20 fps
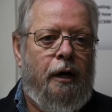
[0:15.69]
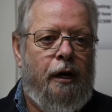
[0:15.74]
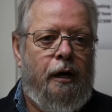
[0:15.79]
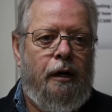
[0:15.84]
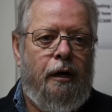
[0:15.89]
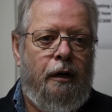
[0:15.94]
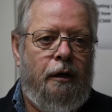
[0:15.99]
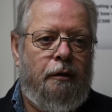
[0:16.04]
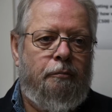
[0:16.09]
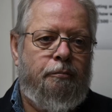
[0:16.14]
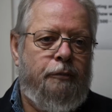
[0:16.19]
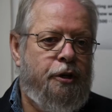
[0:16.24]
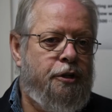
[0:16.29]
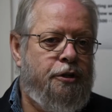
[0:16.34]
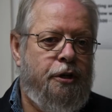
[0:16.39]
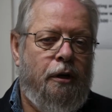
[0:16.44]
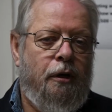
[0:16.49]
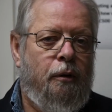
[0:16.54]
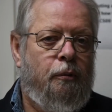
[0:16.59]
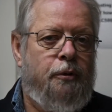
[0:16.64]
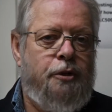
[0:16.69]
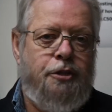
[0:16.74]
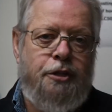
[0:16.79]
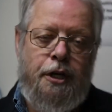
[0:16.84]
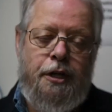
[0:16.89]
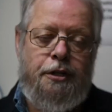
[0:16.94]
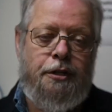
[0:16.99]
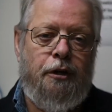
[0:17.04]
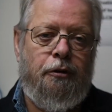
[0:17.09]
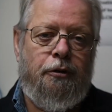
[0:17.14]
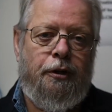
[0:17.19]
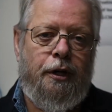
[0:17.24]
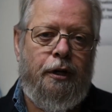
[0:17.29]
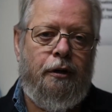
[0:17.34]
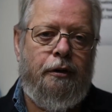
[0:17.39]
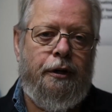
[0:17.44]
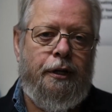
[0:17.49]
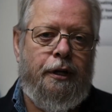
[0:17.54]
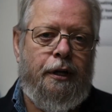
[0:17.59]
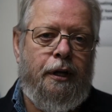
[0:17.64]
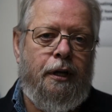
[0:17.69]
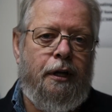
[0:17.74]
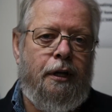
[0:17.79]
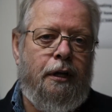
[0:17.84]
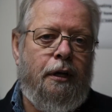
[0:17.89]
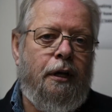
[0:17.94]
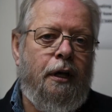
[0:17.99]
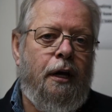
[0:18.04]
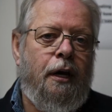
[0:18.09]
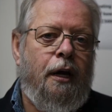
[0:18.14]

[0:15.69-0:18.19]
Um, you should always change out to LED.